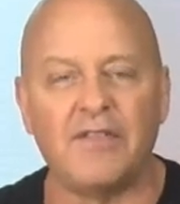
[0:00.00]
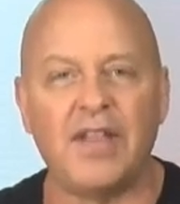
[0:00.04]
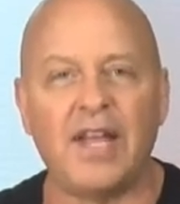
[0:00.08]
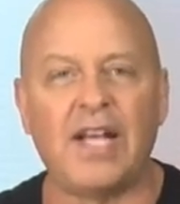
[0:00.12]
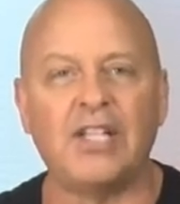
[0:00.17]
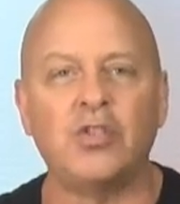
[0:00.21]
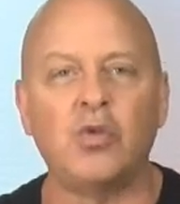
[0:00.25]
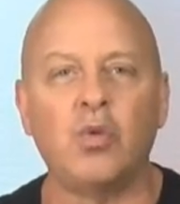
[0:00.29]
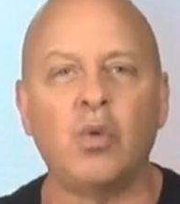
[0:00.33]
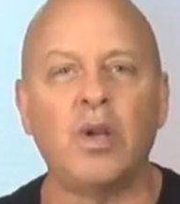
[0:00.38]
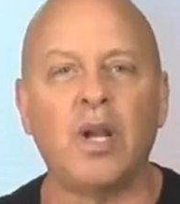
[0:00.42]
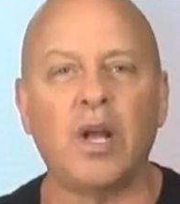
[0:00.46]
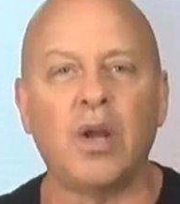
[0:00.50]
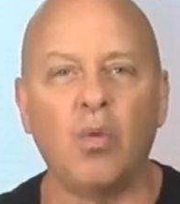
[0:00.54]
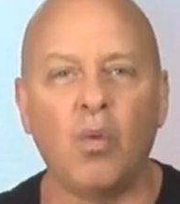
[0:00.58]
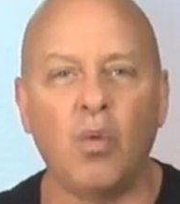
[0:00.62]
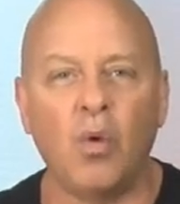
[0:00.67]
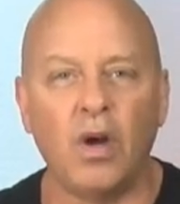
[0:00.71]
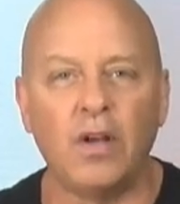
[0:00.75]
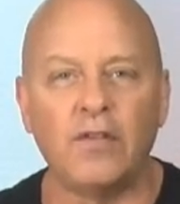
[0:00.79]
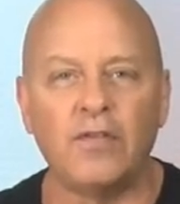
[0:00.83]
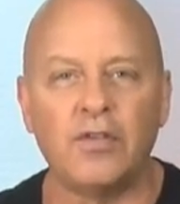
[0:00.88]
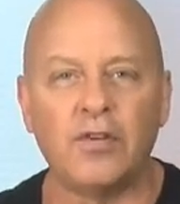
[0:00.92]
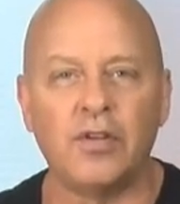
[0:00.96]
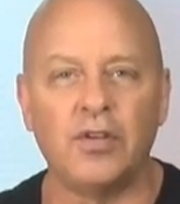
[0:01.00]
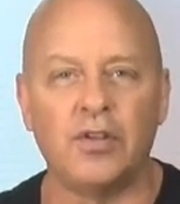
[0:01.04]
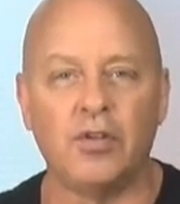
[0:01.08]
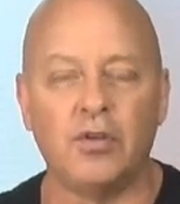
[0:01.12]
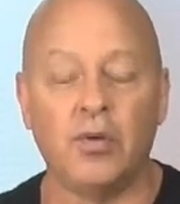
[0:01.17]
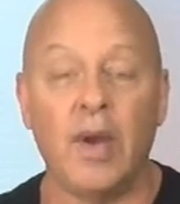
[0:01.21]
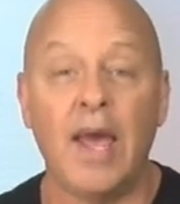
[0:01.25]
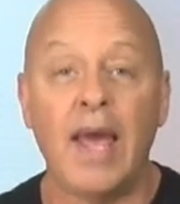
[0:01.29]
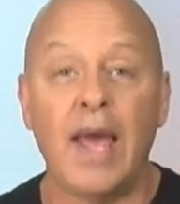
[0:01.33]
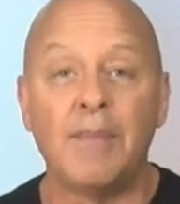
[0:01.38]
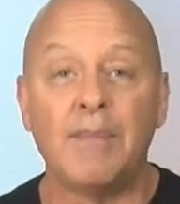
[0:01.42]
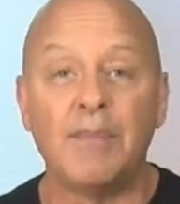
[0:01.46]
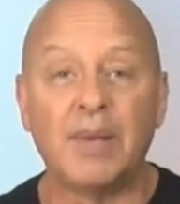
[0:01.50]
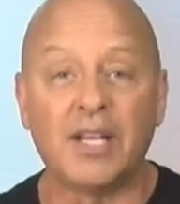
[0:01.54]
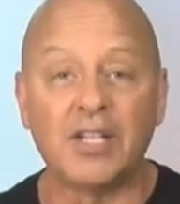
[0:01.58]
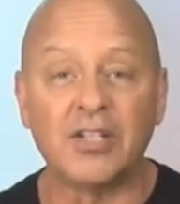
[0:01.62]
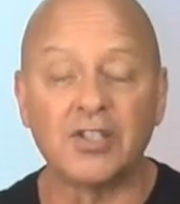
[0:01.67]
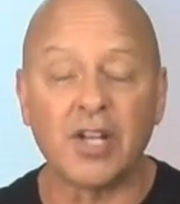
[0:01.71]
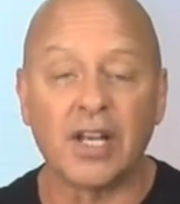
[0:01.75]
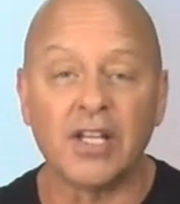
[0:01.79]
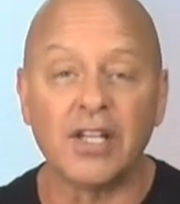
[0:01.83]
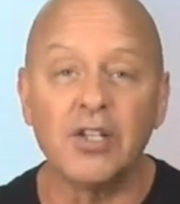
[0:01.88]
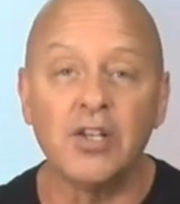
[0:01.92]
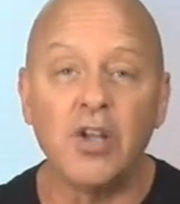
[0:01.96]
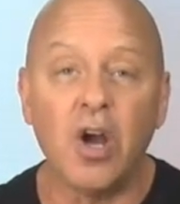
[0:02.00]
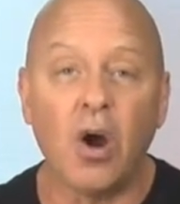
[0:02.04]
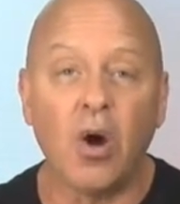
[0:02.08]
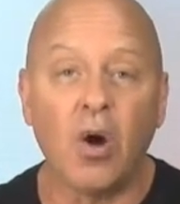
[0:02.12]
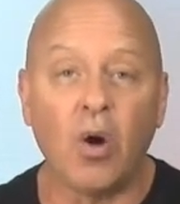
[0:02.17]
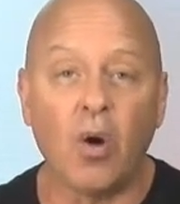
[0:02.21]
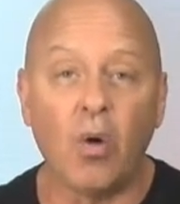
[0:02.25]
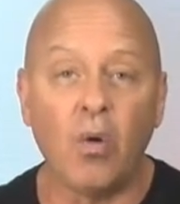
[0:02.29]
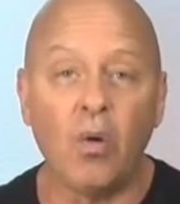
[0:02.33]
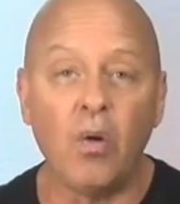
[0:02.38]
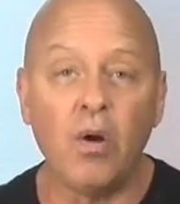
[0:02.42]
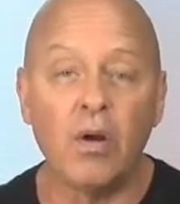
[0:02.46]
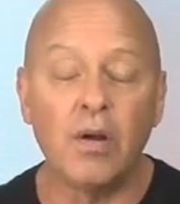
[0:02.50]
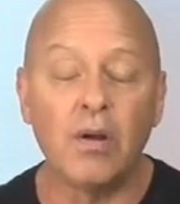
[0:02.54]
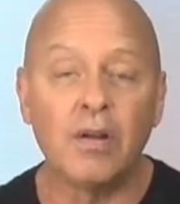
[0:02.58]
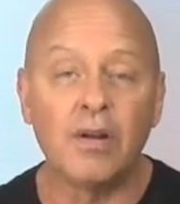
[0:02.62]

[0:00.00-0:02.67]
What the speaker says: That's what I want for you, because I know